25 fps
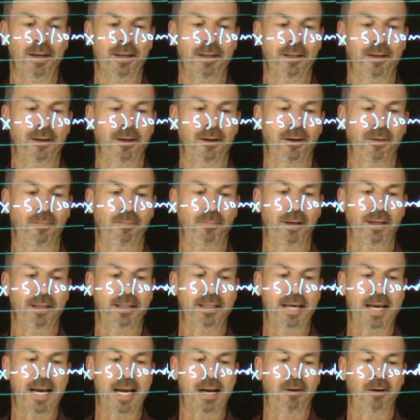So
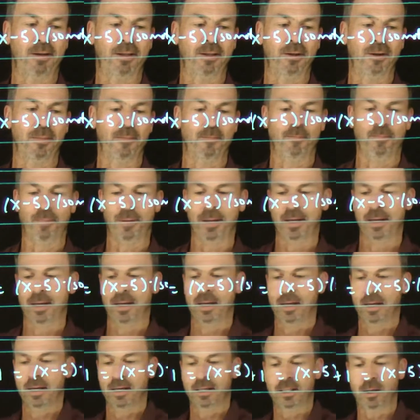
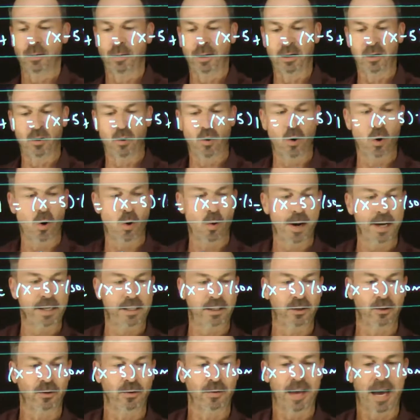we can
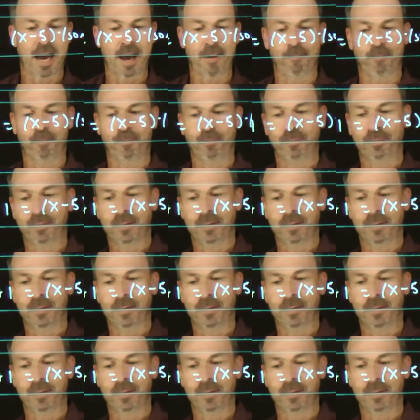always do that.